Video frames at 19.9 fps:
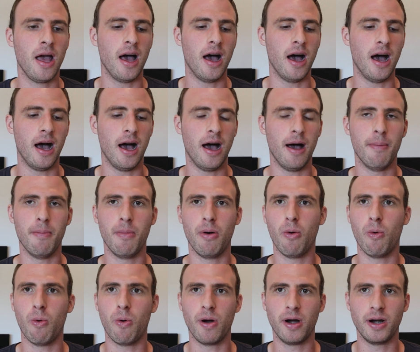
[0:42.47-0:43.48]

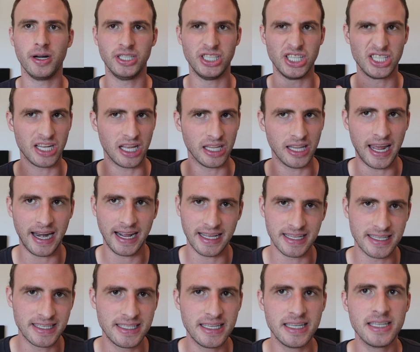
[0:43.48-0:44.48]
Or just a lot of
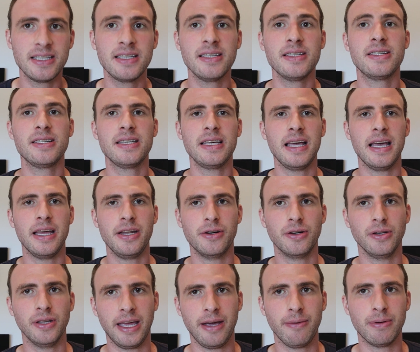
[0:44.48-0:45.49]
consistency in
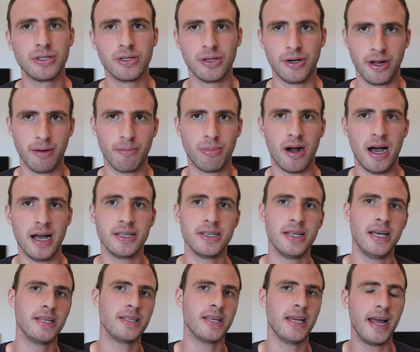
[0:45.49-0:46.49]
your language learning
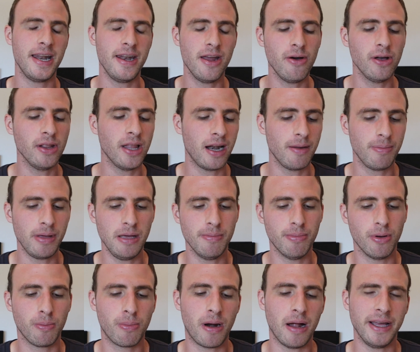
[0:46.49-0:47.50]
process. And I know a lot of
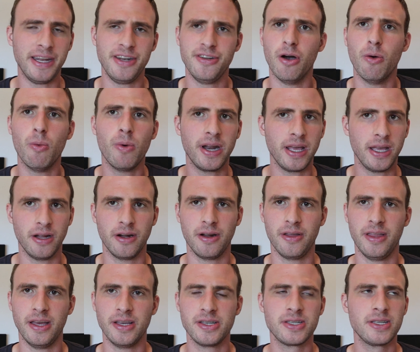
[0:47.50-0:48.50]
people probably don't want to hear
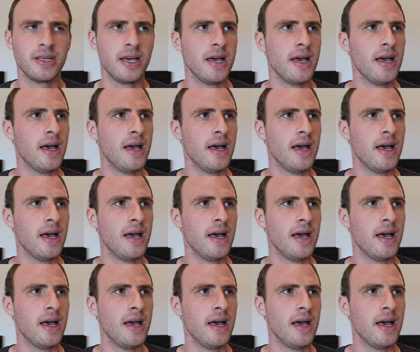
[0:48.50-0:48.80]
this.